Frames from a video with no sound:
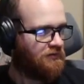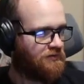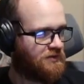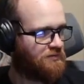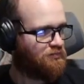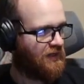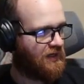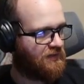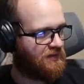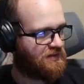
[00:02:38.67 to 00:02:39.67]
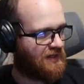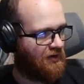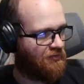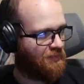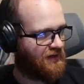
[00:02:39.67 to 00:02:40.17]
just playing these
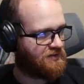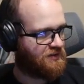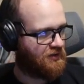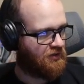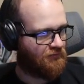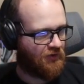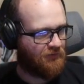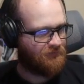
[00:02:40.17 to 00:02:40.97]
out and passing it over.